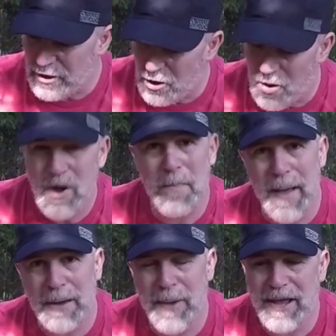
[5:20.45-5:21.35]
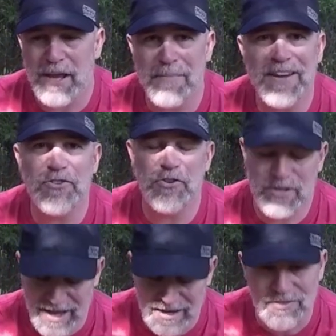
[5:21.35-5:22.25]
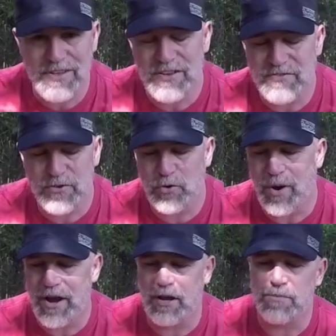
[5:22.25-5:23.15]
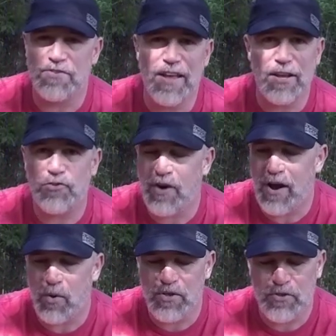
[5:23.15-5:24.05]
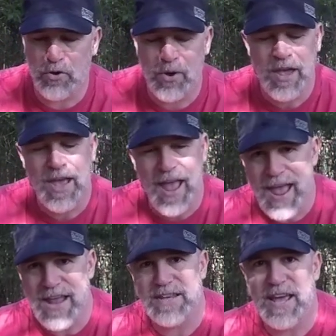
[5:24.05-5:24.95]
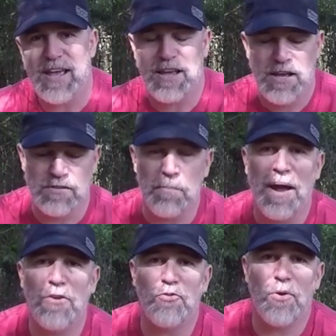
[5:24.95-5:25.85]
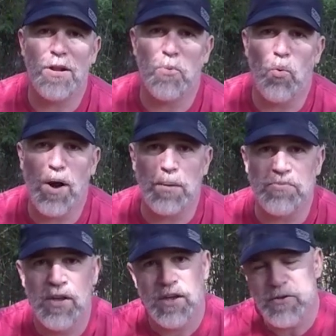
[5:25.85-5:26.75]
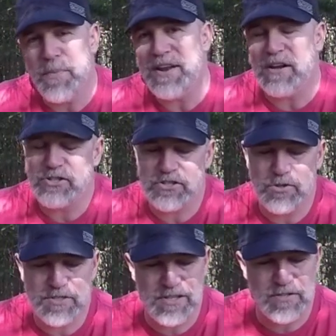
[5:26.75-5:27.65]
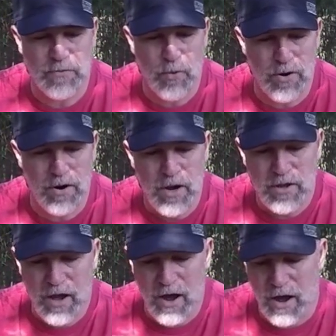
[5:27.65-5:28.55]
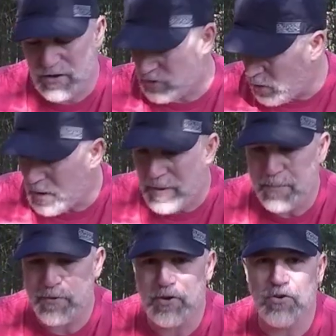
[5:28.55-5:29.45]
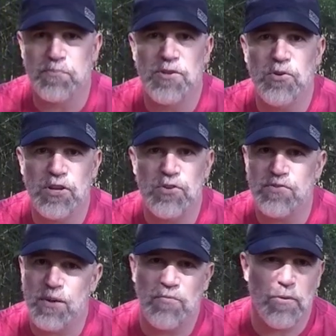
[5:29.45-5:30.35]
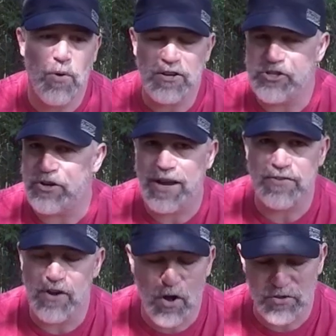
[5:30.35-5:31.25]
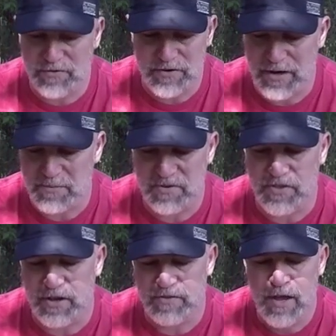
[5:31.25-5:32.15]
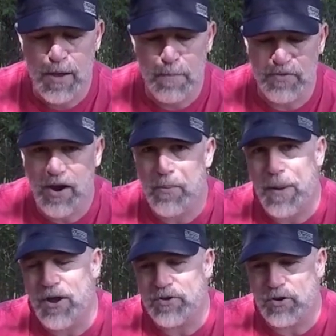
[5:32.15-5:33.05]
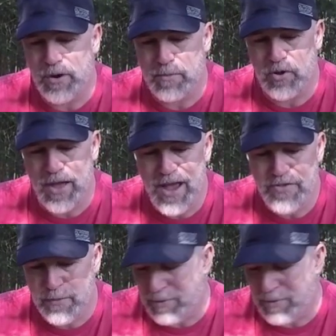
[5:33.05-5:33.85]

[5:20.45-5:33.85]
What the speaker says: go backpacking, make sure you take these two items. Take a trowel with you and take some biodegradable wipes. You might not just use these for toilet paper use, but you can use them for washing your hands and all different types of things. But they are biodegradable and